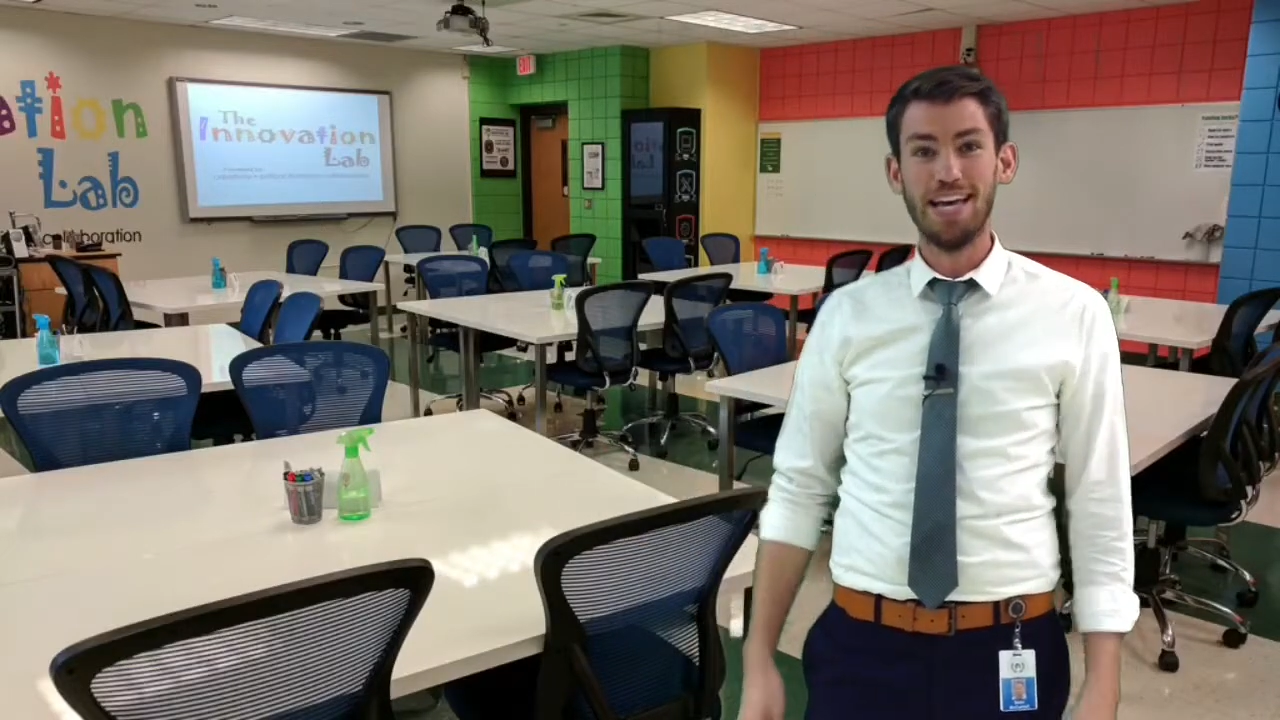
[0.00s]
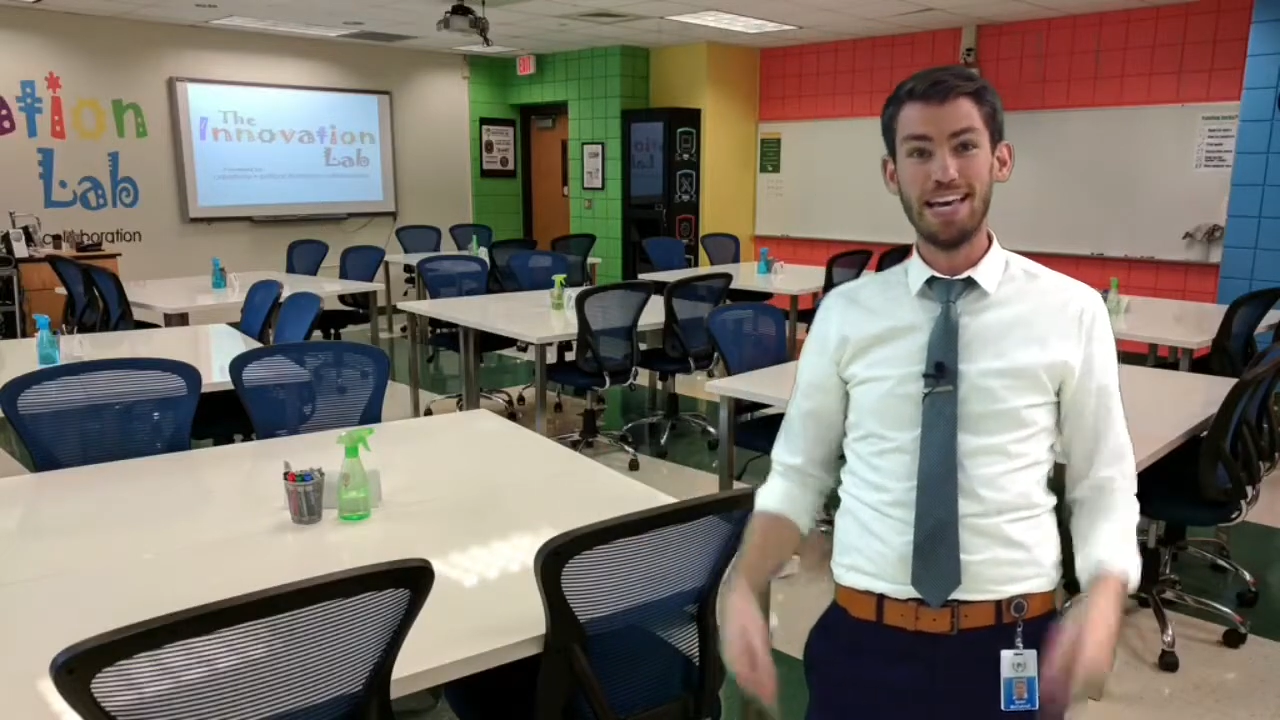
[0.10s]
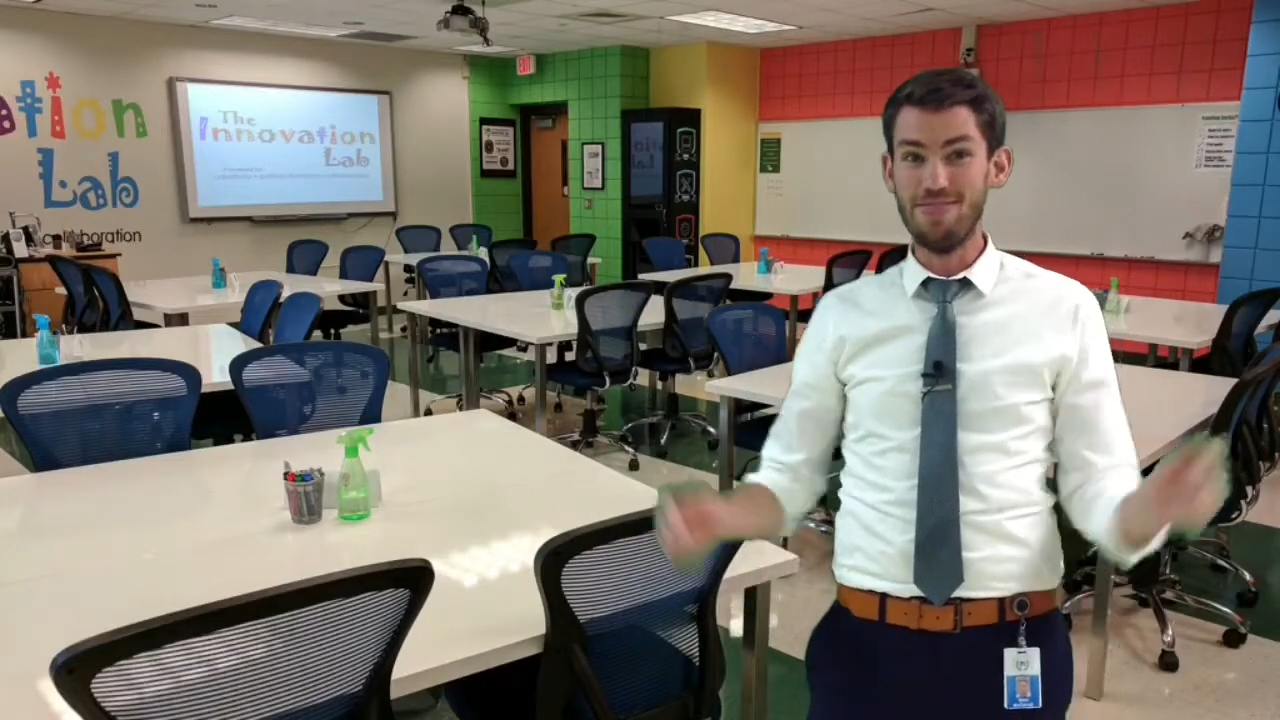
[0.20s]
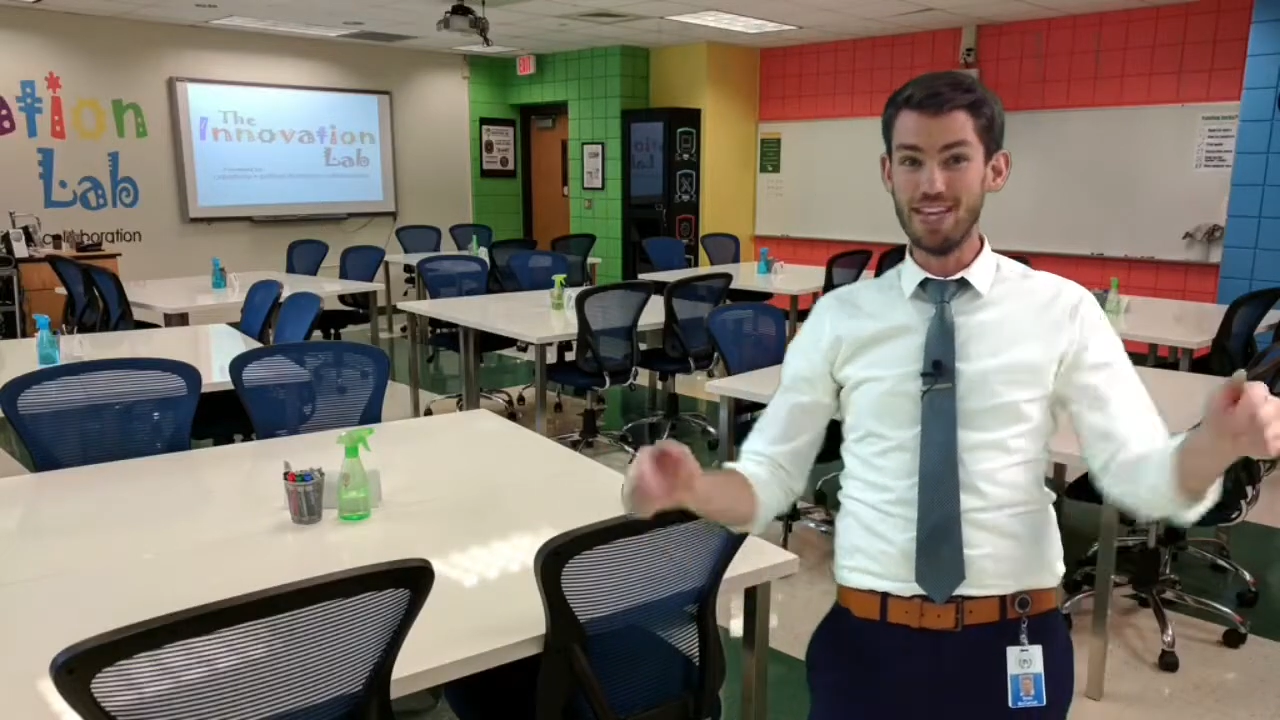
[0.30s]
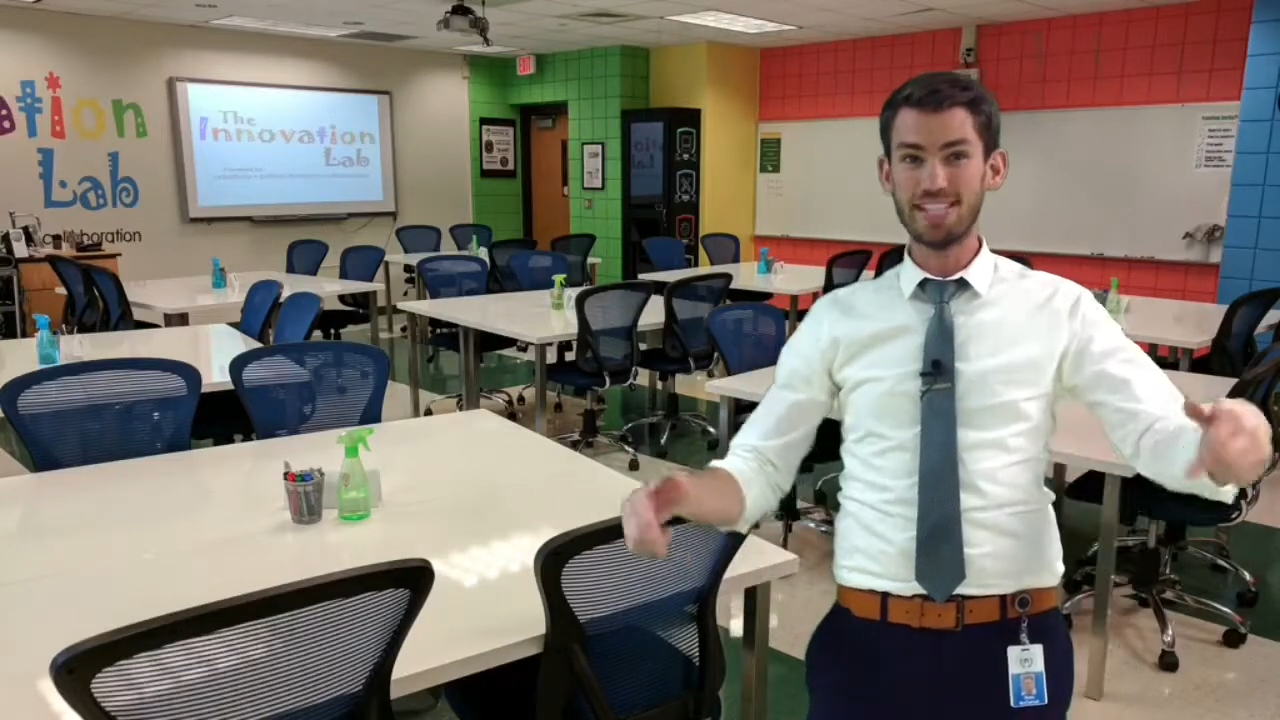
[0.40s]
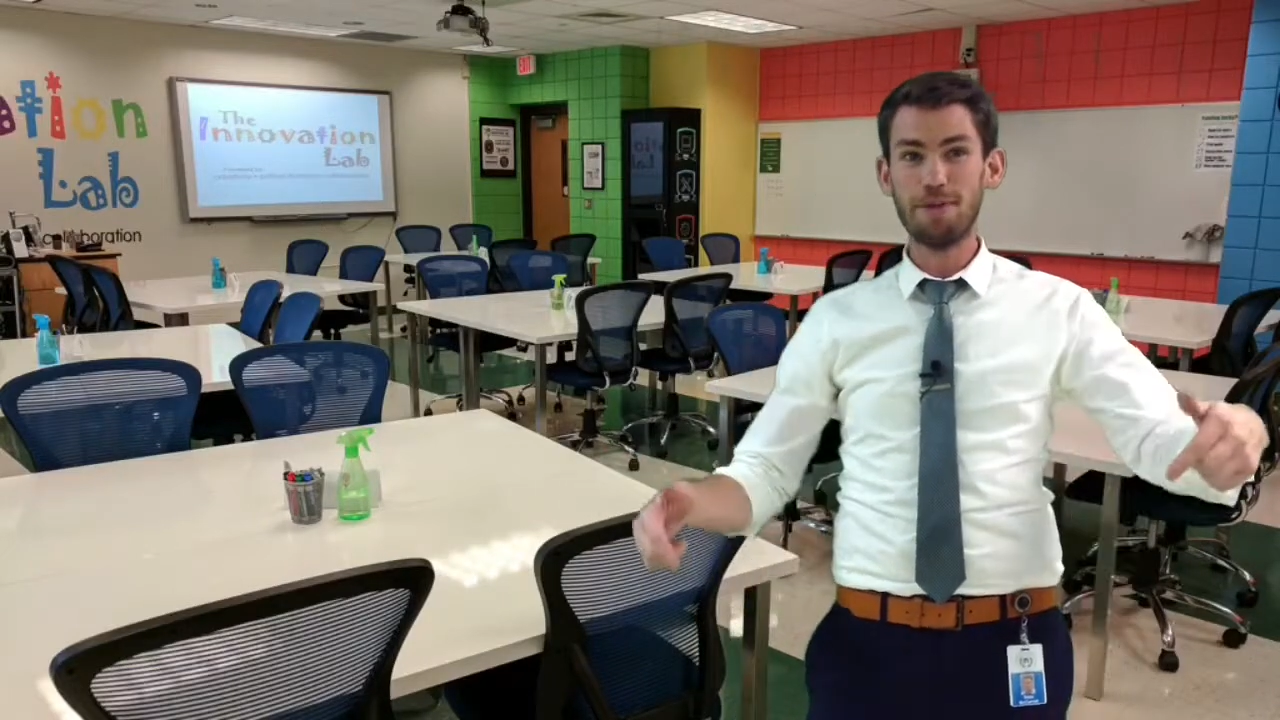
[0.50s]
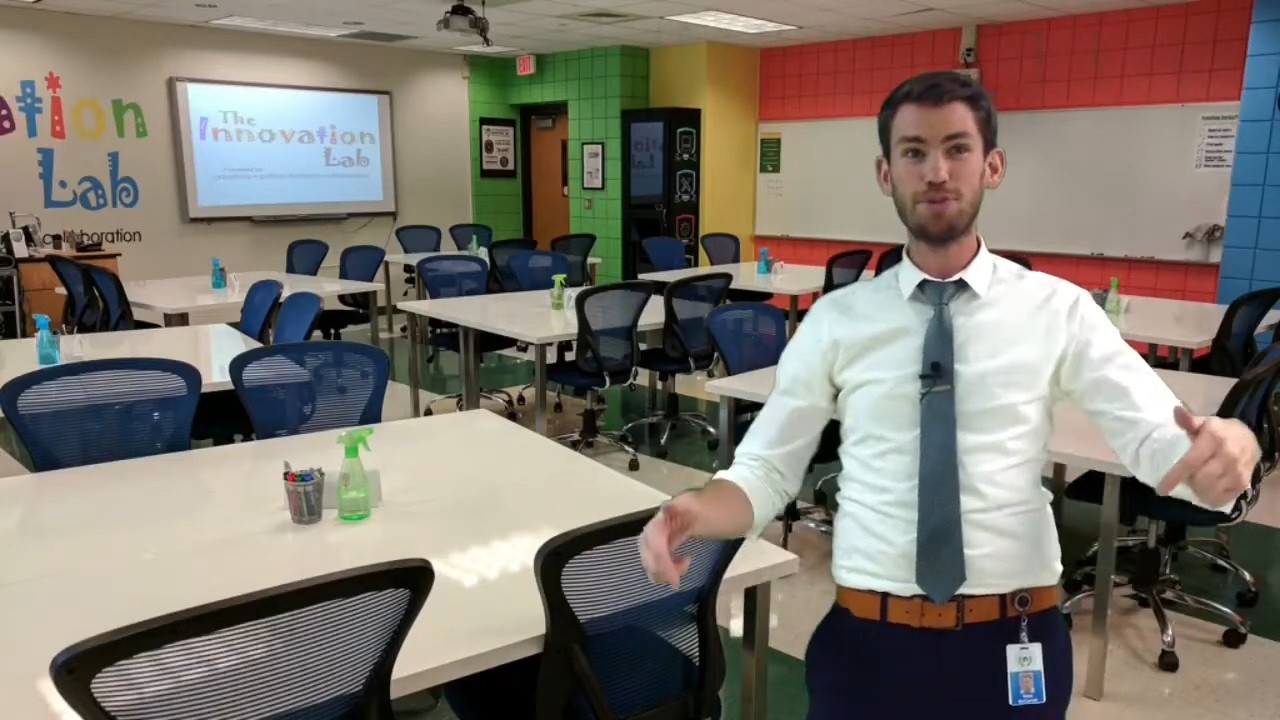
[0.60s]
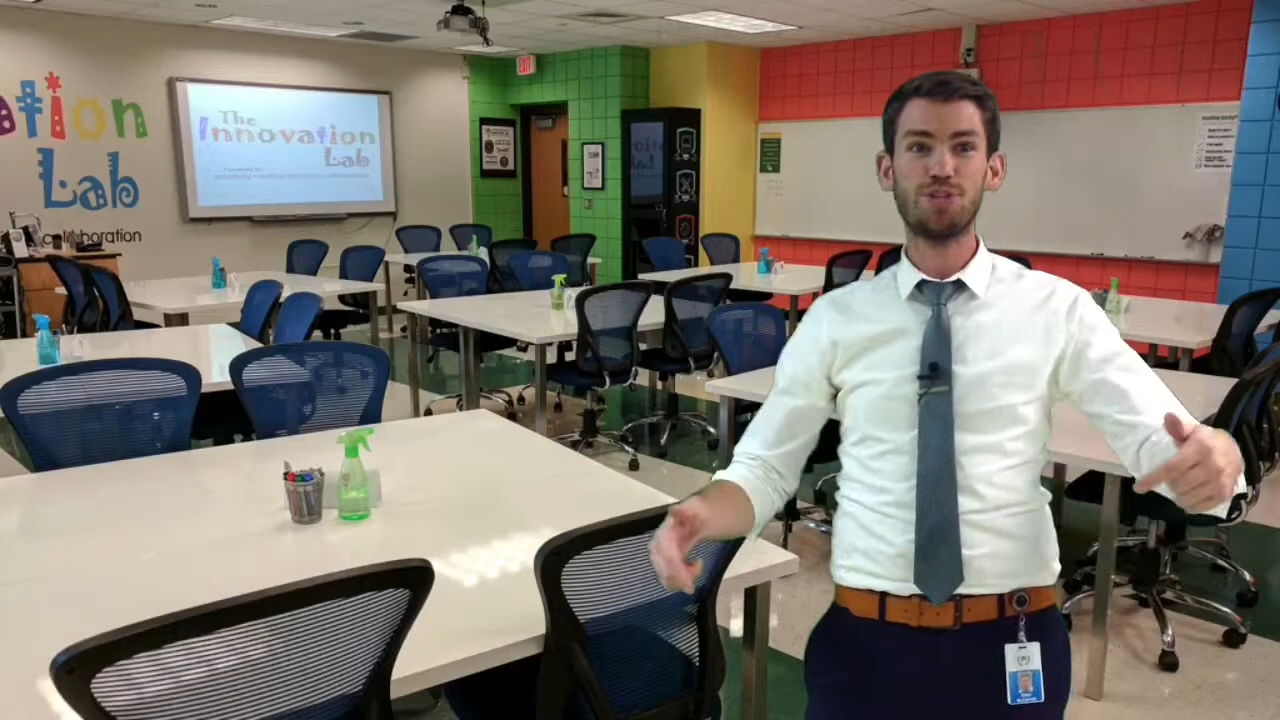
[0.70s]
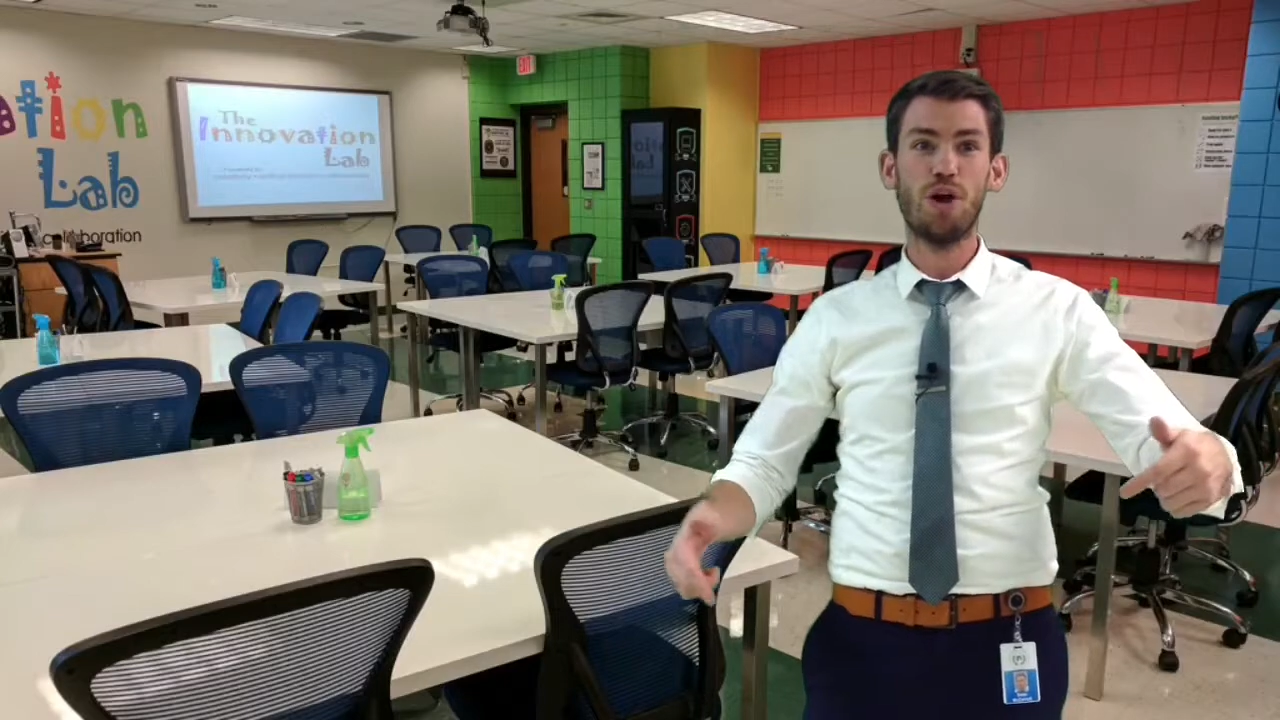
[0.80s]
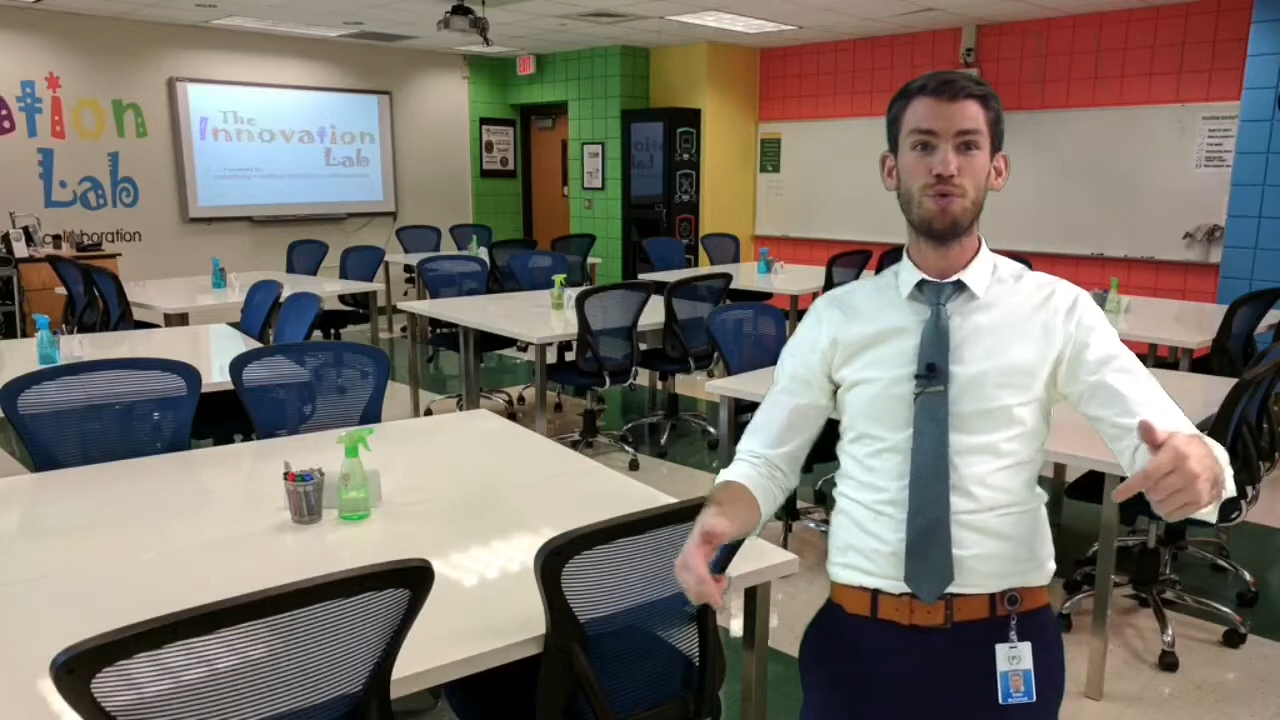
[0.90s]
In this
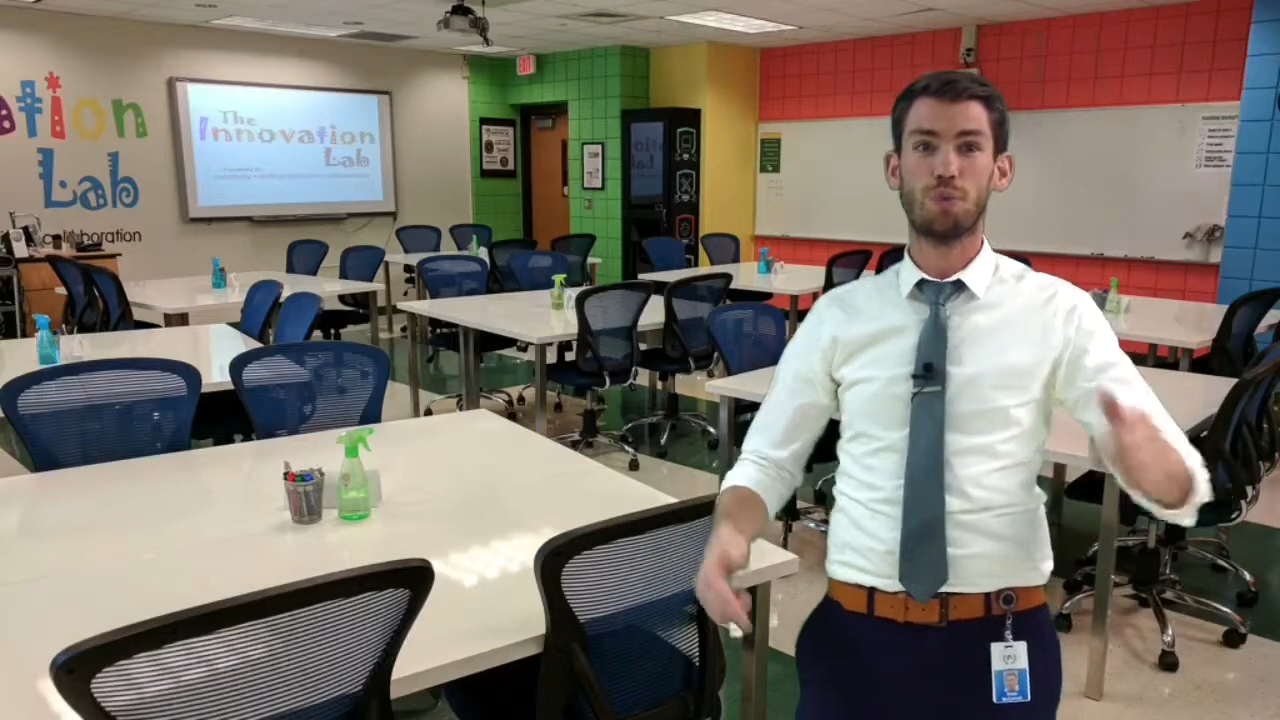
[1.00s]
episode,